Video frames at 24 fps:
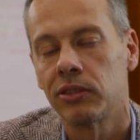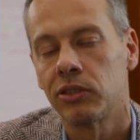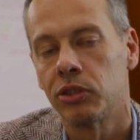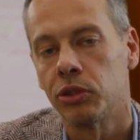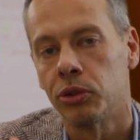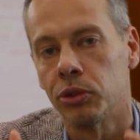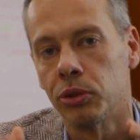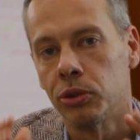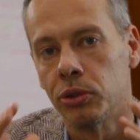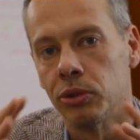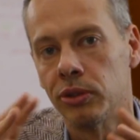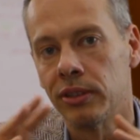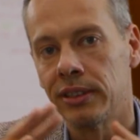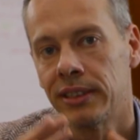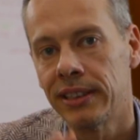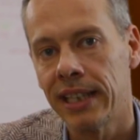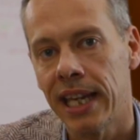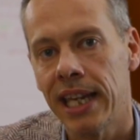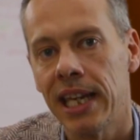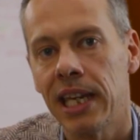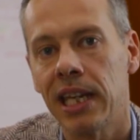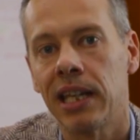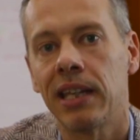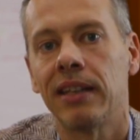to
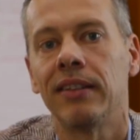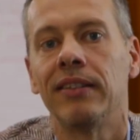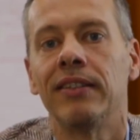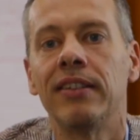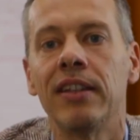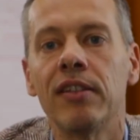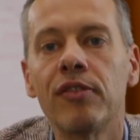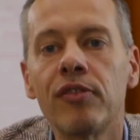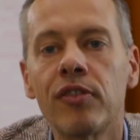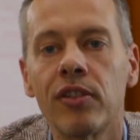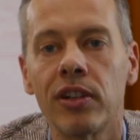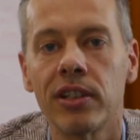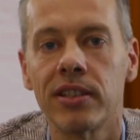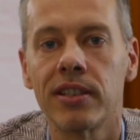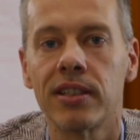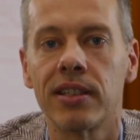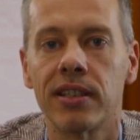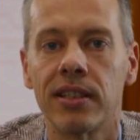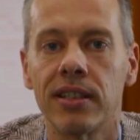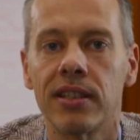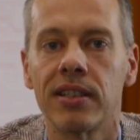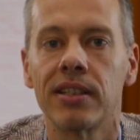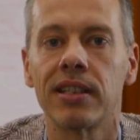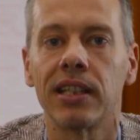take
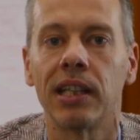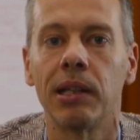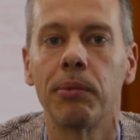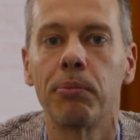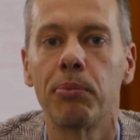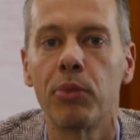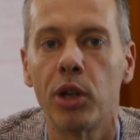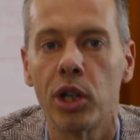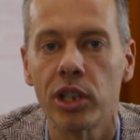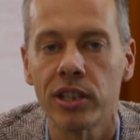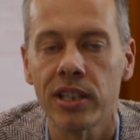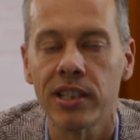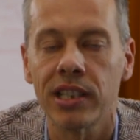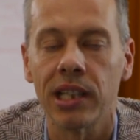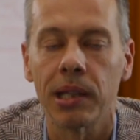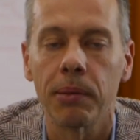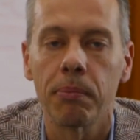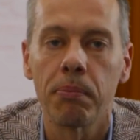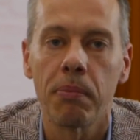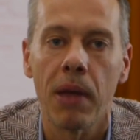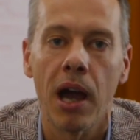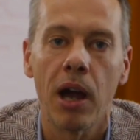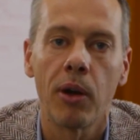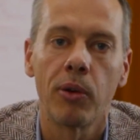differences in
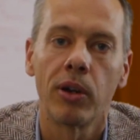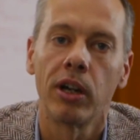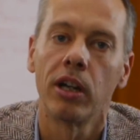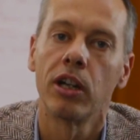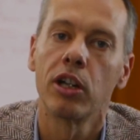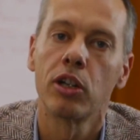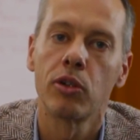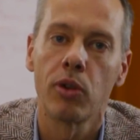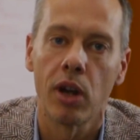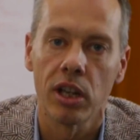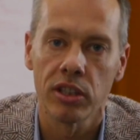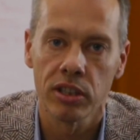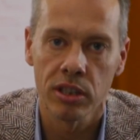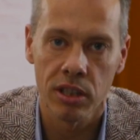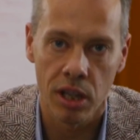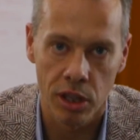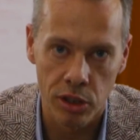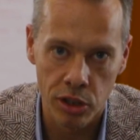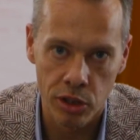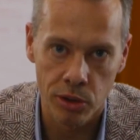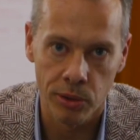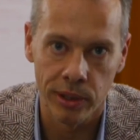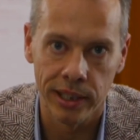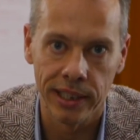purchasing power across
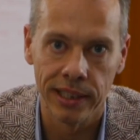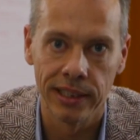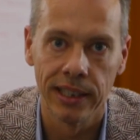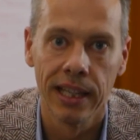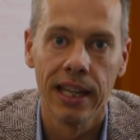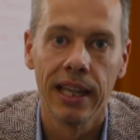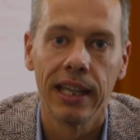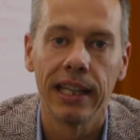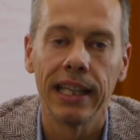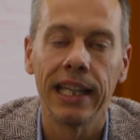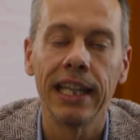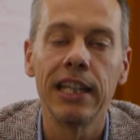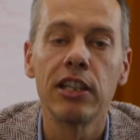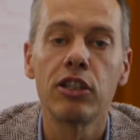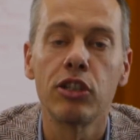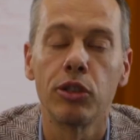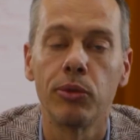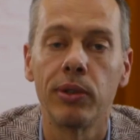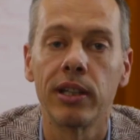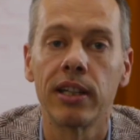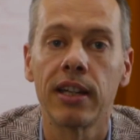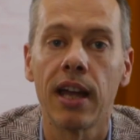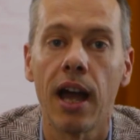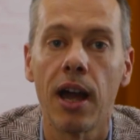country
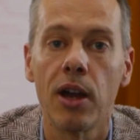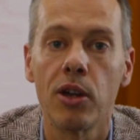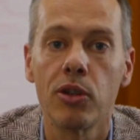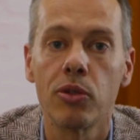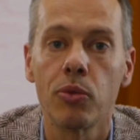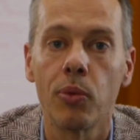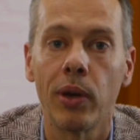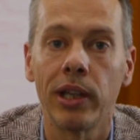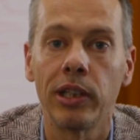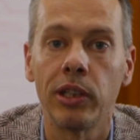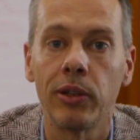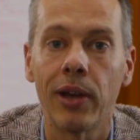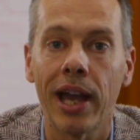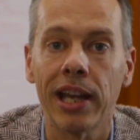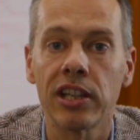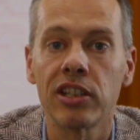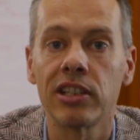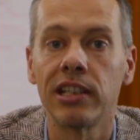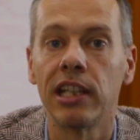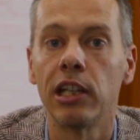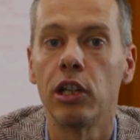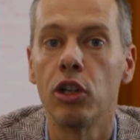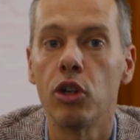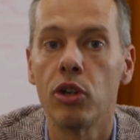into account when you
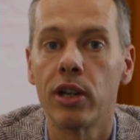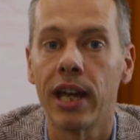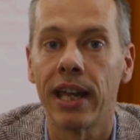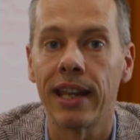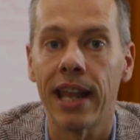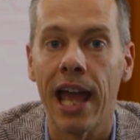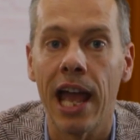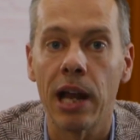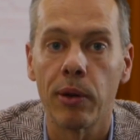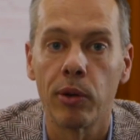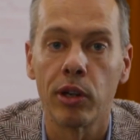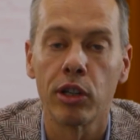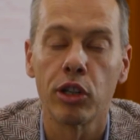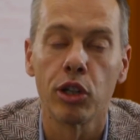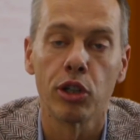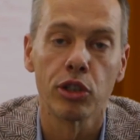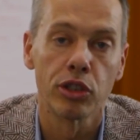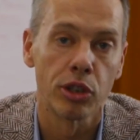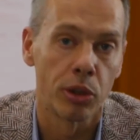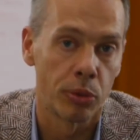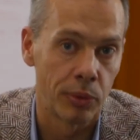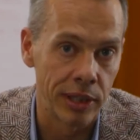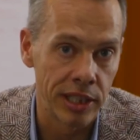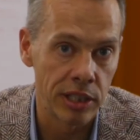actually look at
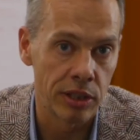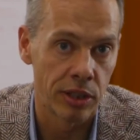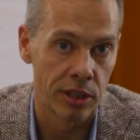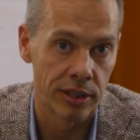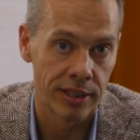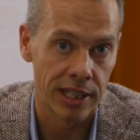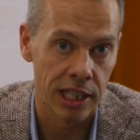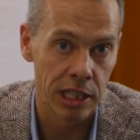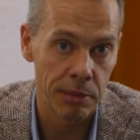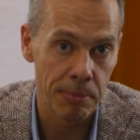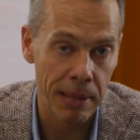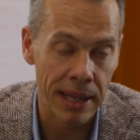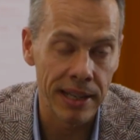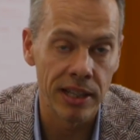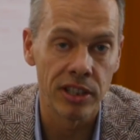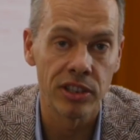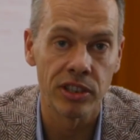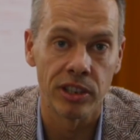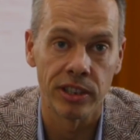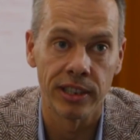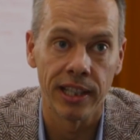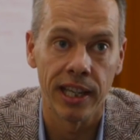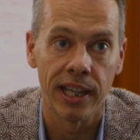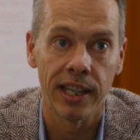agricultural research
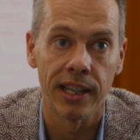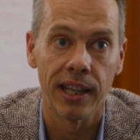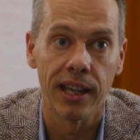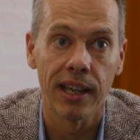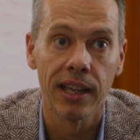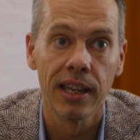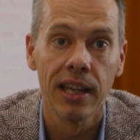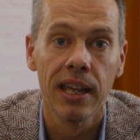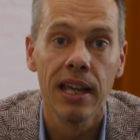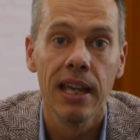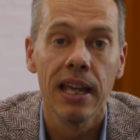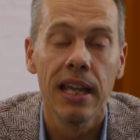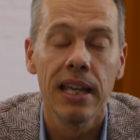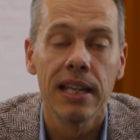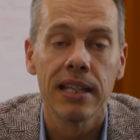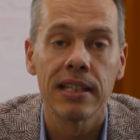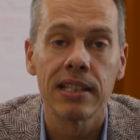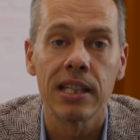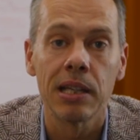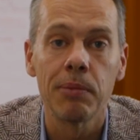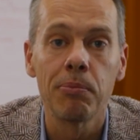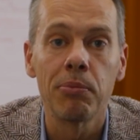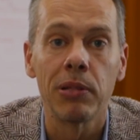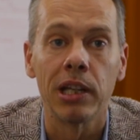expenditure data,
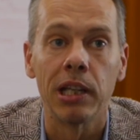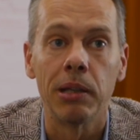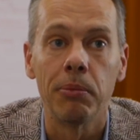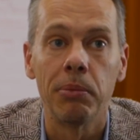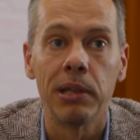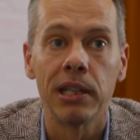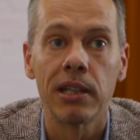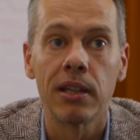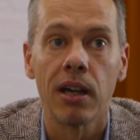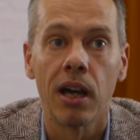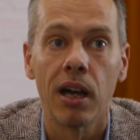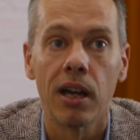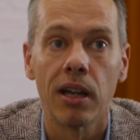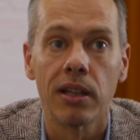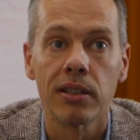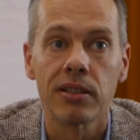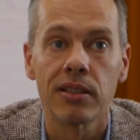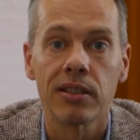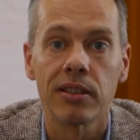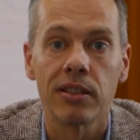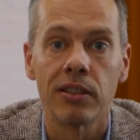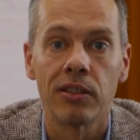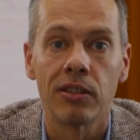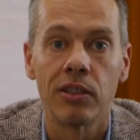simply
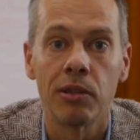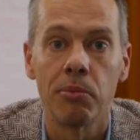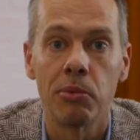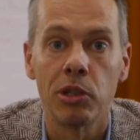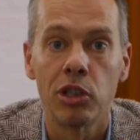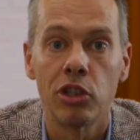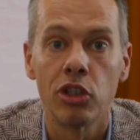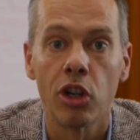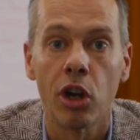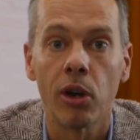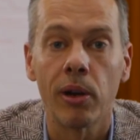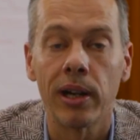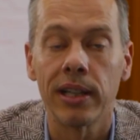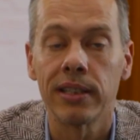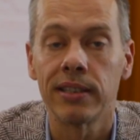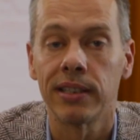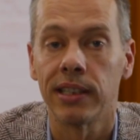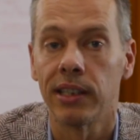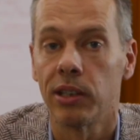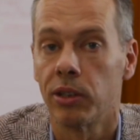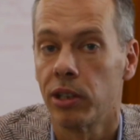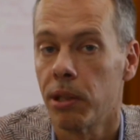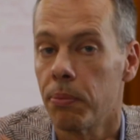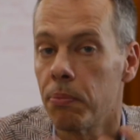because the
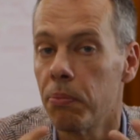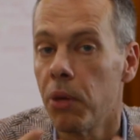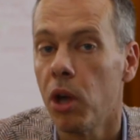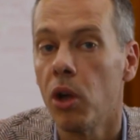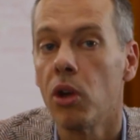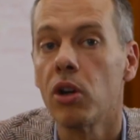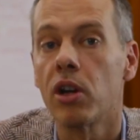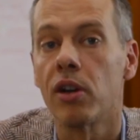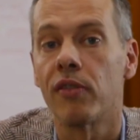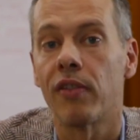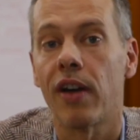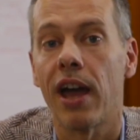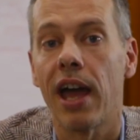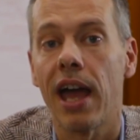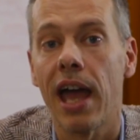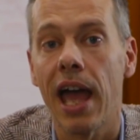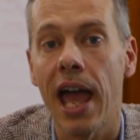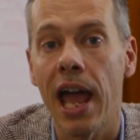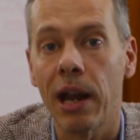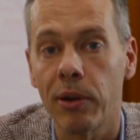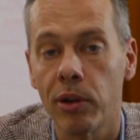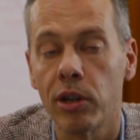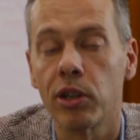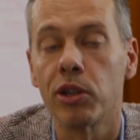majority or the bulk
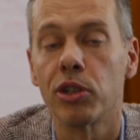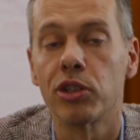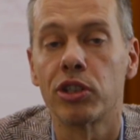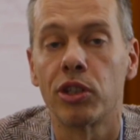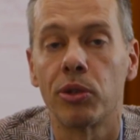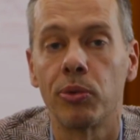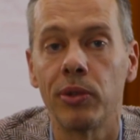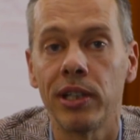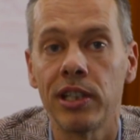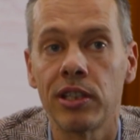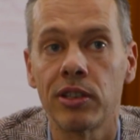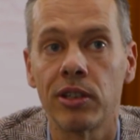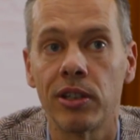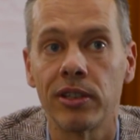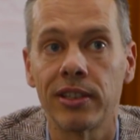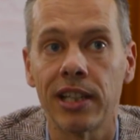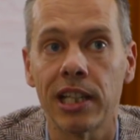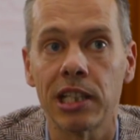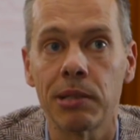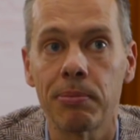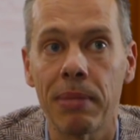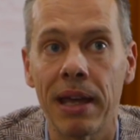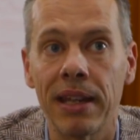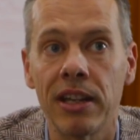of agricultural research
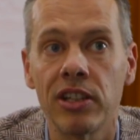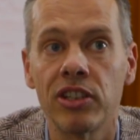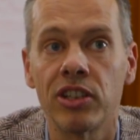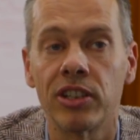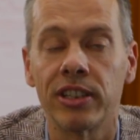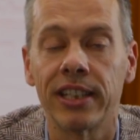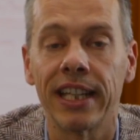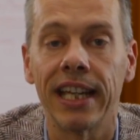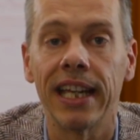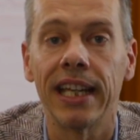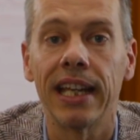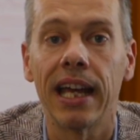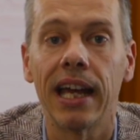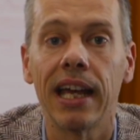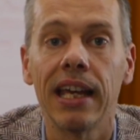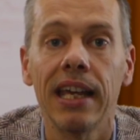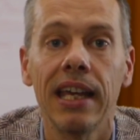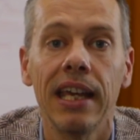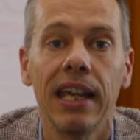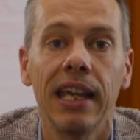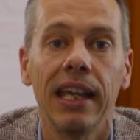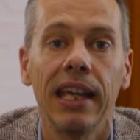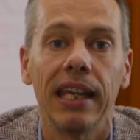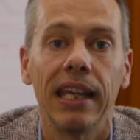expenditure data
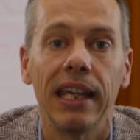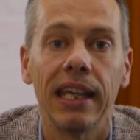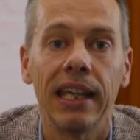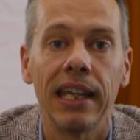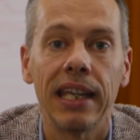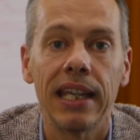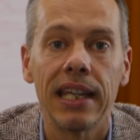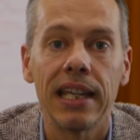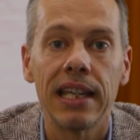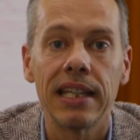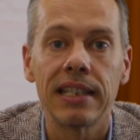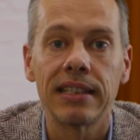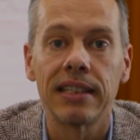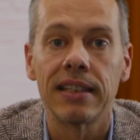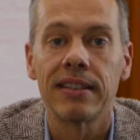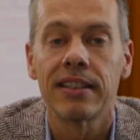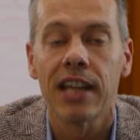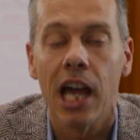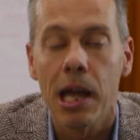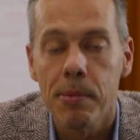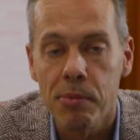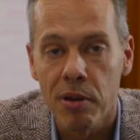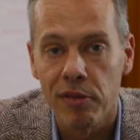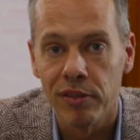is the
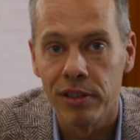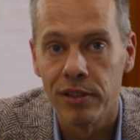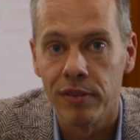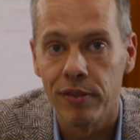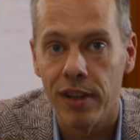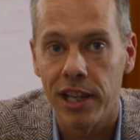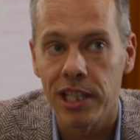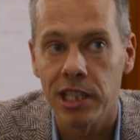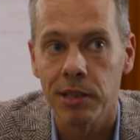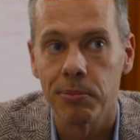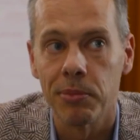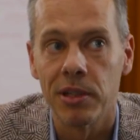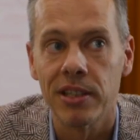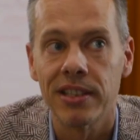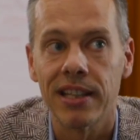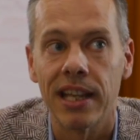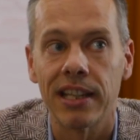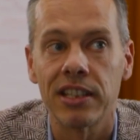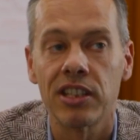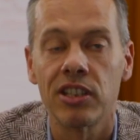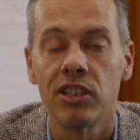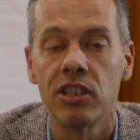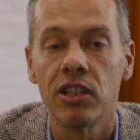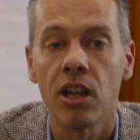type of investment
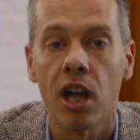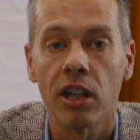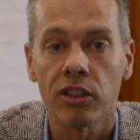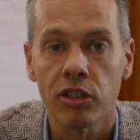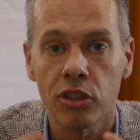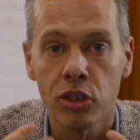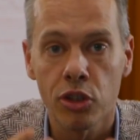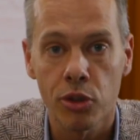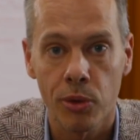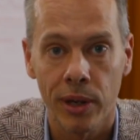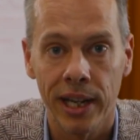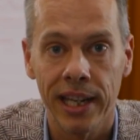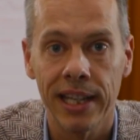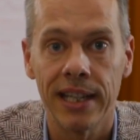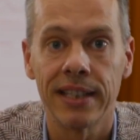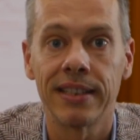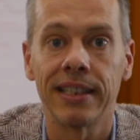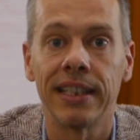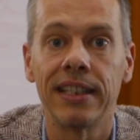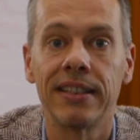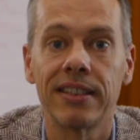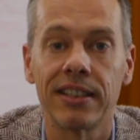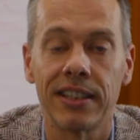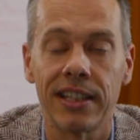that is not
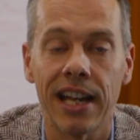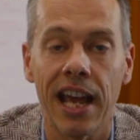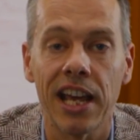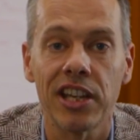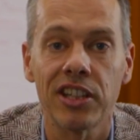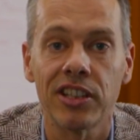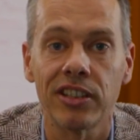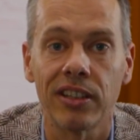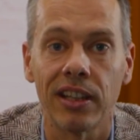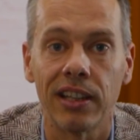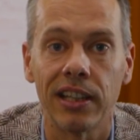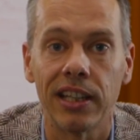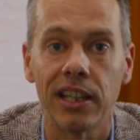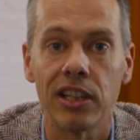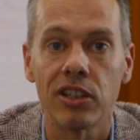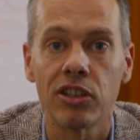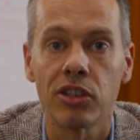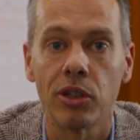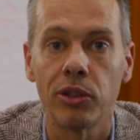traded internationally.